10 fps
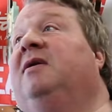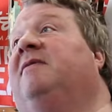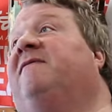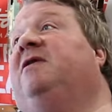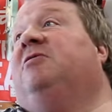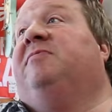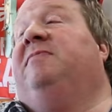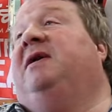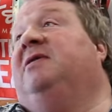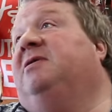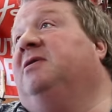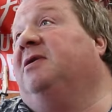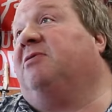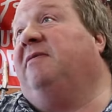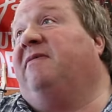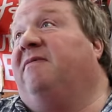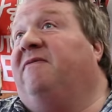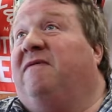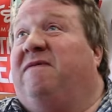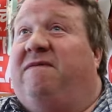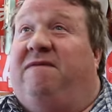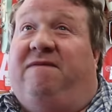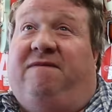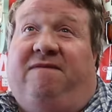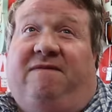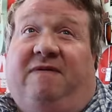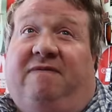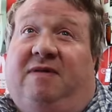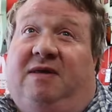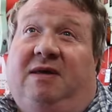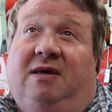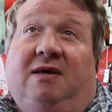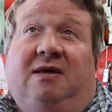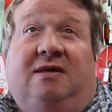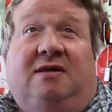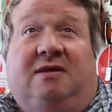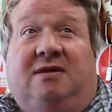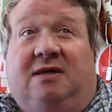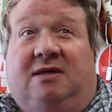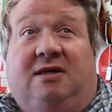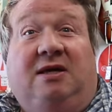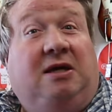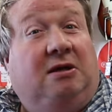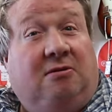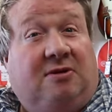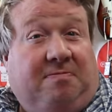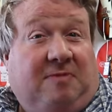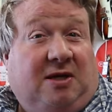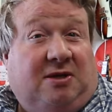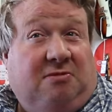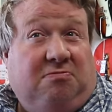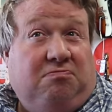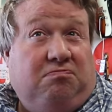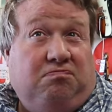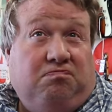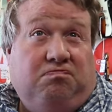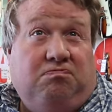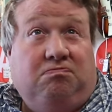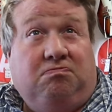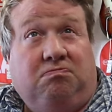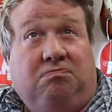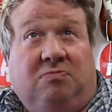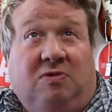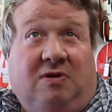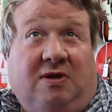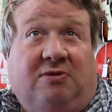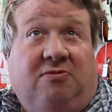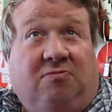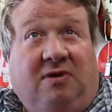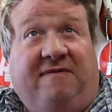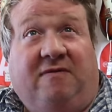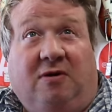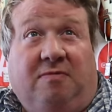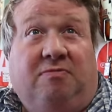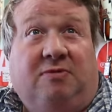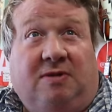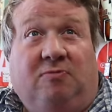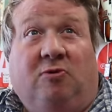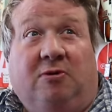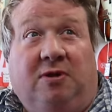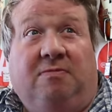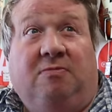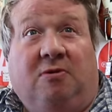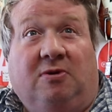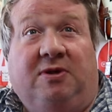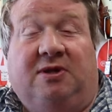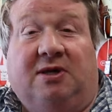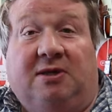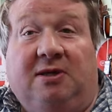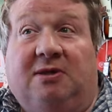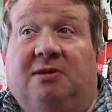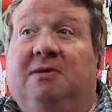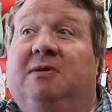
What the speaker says: Fender's been making the Deluxe Reverb for 50, 60 years, I'm guessing. Deluxe with reverb somewhere in the early 60s.